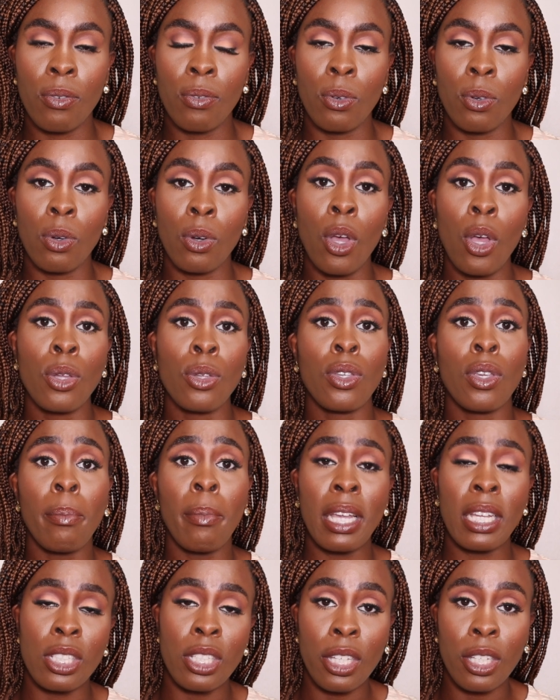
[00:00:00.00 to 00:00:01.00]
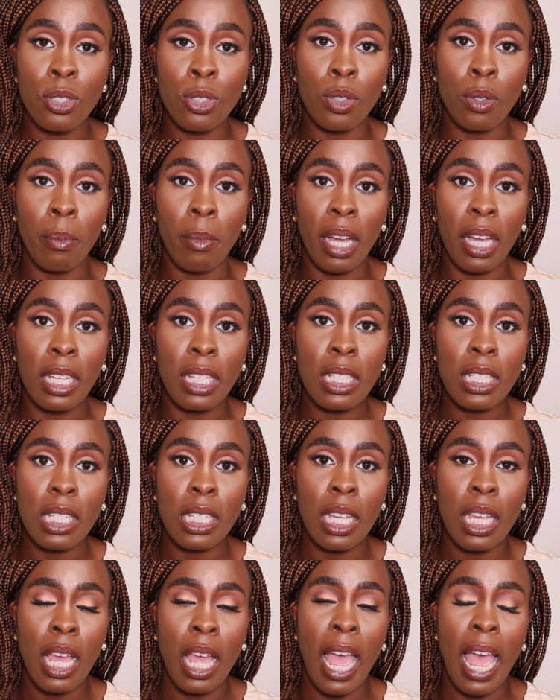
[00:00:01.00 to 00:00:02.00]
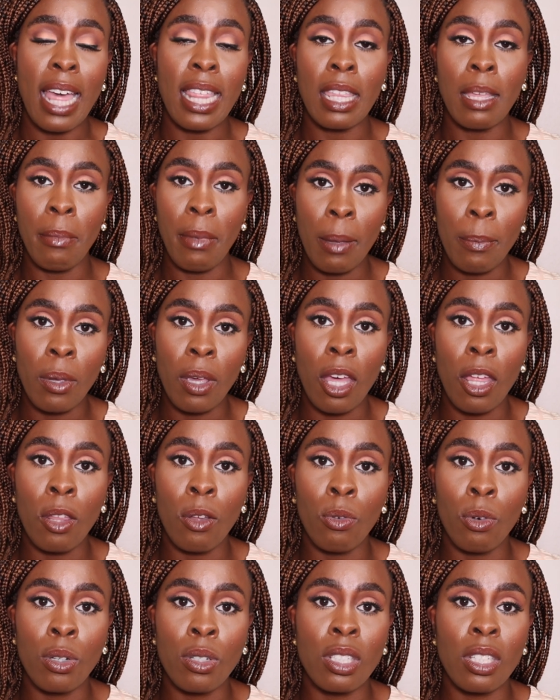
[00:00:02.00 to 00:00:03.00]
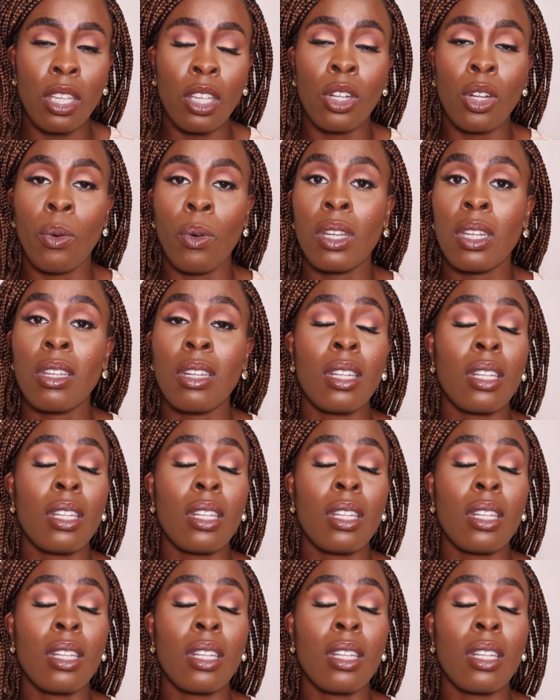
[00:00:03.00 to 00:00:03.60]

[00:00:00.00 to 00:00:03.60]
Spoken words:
for, you might change your mind. And there might be other roles that, you know what,